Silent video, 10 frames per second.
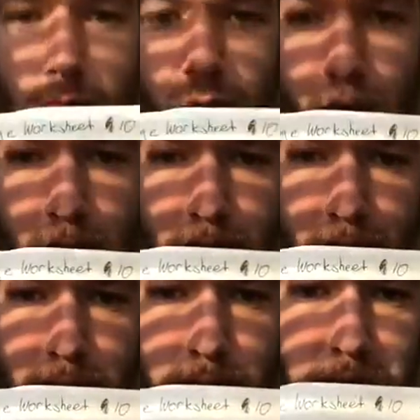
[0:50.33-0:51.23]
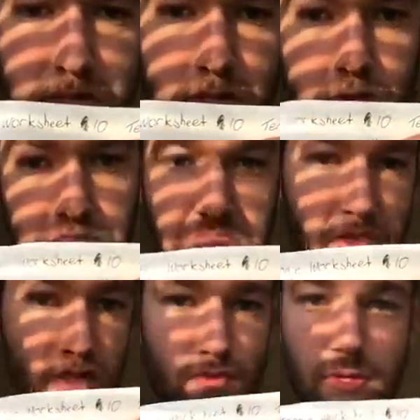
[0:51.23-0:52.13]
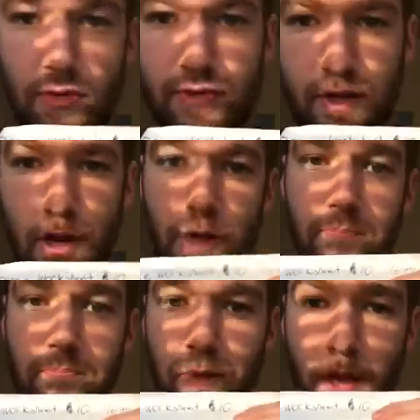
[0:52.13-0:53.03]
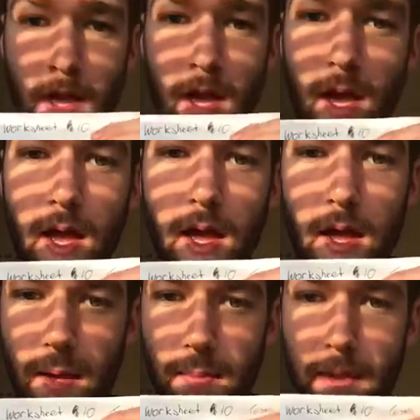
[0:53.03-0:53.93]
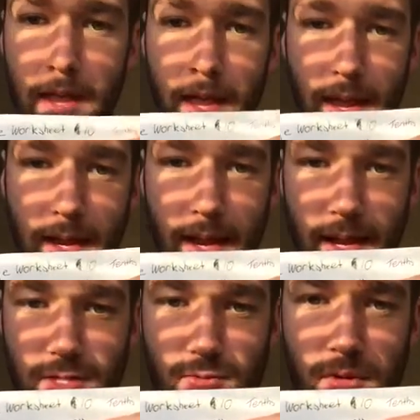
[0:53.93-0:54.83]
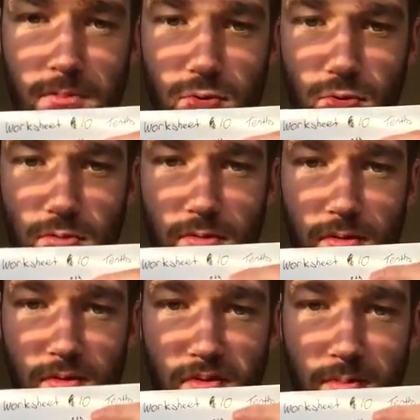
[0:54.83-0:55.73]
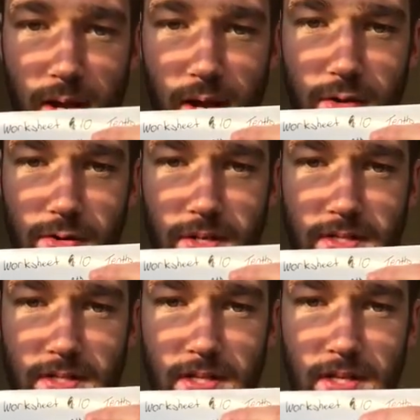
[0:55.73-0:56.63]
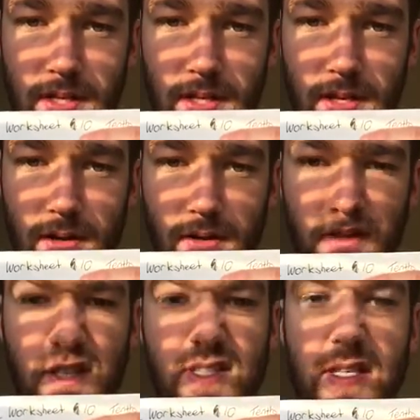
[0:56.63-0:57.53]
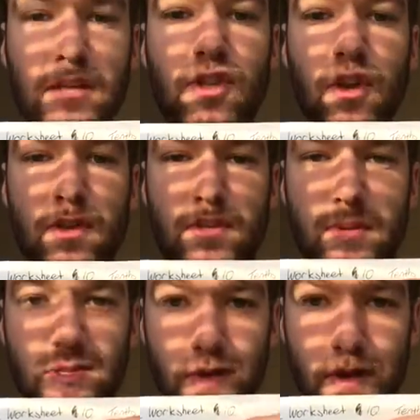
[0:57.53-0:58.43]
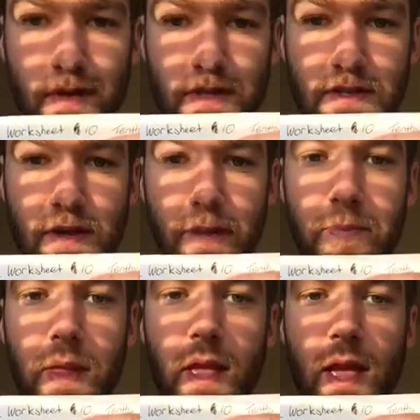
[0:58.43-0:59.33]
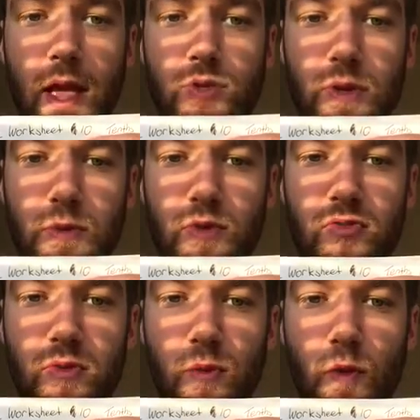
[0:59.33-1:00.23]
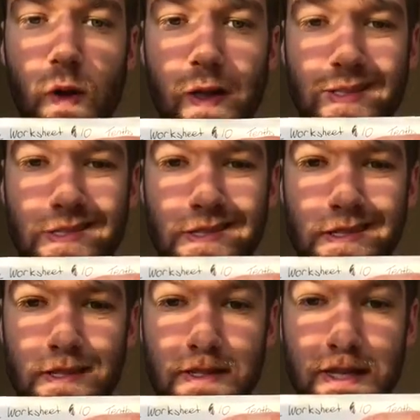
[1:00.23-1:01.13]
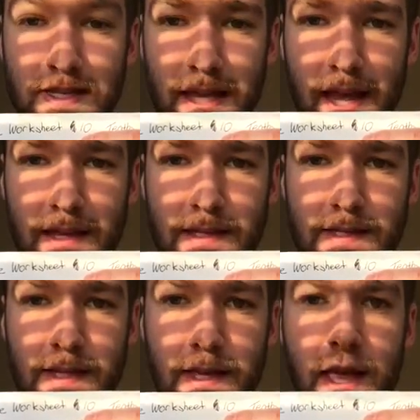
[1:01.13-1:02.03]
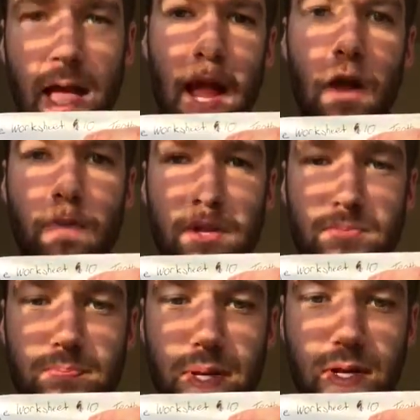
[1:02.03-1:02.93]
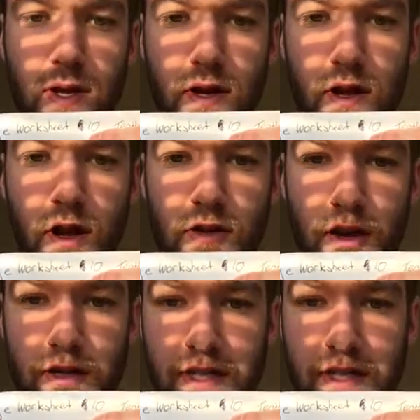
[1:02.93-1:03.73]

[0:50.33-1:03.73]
Right? And that's just what those are called. And as we move from hundreds, or let's actually go this way so we don't have to divide. As we move from ones to tens, how much bigger are our